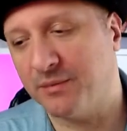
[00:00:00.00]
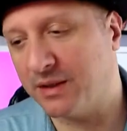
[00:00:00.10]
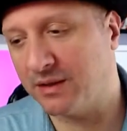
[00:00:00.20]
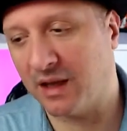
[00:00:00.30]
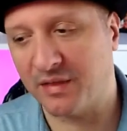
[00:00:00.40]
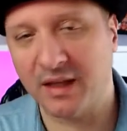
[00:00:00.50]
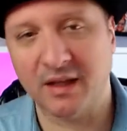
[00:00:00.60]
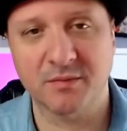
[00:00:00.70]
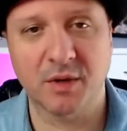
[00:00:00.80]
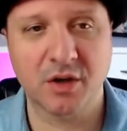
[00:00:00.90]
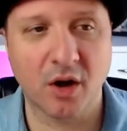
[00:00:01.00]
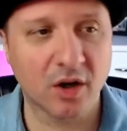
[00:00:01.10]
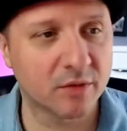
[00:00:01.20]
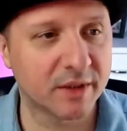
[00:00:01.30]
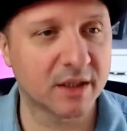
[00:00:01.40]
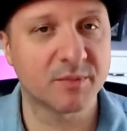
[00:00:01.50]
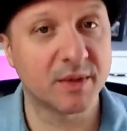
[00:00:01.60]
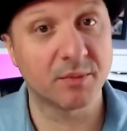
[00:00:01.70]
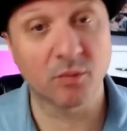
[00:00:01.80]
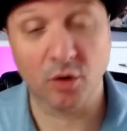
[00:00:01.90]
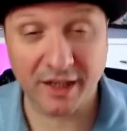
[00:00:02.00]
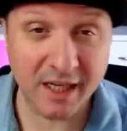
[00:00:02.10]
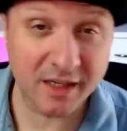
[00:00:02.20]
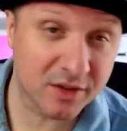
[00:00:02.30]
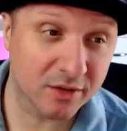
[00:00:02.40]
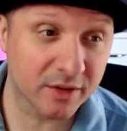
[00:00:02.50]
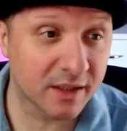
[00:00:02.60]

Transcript: But I think it's much harder because people are more keen to it.